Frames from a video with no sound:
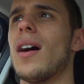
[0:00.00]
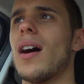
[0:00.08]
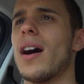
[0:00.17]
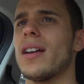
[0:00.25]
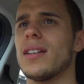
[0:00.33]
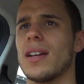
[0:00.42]

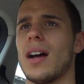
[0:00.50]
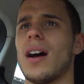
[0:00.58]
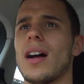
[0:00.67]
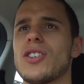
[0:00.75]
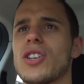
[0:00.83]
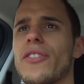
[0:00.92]
I
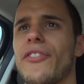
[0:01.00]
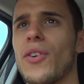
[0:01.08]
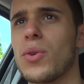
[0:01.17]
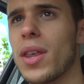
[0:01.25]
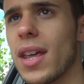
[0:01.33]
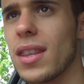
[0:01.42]
just
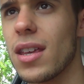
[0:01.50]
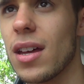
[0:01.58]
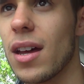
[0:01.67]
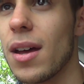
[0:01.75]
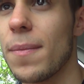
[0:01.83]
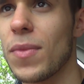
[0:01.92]
feel that
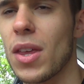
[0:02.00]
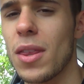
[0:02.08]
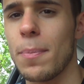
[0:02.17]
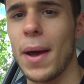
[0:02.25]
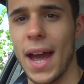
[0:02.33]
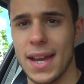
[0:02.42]

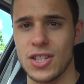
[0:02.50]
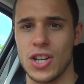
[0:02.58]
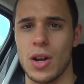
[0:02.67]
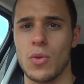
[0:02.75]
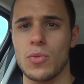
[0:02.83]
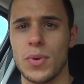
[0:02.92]
the package
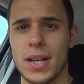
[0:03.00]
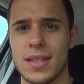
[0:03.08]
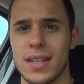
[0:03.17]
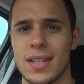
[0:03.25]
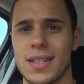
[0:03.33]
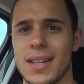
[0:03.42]
that I would bring
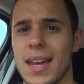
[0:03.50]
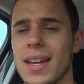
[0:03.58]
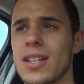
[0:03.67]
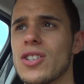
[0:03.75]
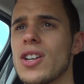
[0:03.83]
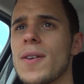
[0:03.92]
to the
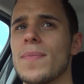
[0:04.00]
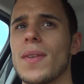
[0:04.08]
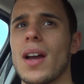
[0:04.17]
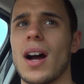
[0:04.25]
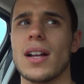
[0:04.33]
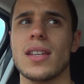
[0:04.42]
stage,
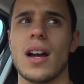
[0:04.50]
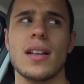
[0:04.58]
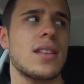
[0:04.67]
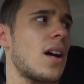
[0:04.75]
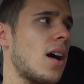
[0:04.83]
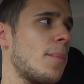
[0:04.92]

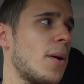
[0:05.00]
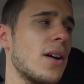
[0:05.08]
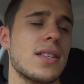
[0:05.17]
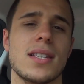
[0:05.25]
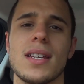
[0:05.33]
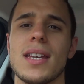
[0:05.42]
I
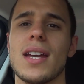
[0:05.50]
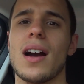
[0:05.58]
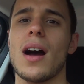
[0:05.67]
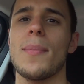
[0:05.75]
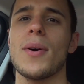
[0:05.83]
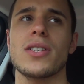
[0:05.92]
personally
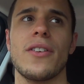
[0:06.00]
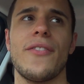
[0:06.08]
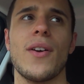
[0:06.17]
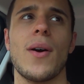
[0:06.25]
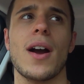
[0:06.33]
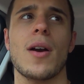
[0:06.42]

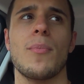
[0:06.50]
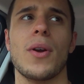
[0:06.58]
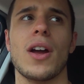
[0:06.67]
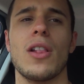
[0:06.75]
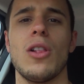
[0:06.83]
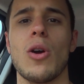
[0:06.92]
feel I could
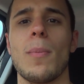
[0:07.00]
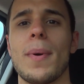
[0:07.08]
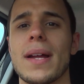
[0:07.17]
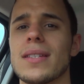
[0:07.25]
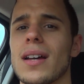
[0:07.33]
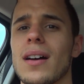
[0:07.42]
bring a lot
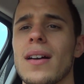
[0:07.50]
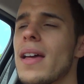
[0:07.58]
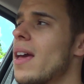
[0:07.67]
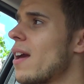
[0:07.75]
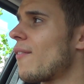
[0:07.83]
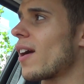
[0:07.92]
better
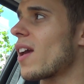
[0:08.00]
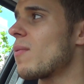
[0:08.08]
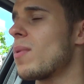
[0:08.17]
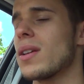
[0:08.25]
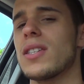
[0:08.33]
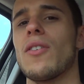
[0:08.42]
if I
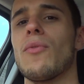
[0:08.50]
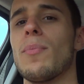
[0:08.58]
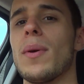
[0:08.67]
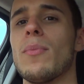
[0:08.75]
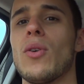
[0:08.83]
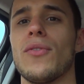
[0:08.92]
give myself a
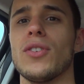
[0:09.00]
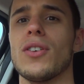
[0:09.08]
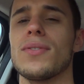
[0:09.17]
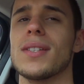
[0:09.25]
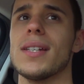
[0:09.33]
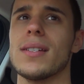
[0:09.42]
bit more of an
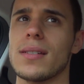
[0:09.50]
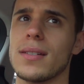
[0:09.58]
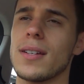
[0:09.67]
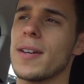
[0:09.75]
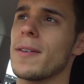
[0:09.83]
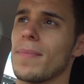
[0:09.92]
off
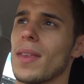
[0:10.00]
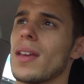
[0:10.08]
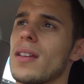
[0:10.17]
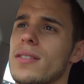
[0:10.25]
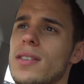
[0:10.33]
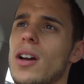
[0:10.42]
season.
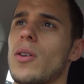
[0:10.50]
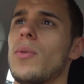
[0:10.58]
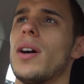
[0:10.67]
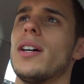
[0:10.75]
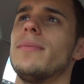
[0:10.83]
So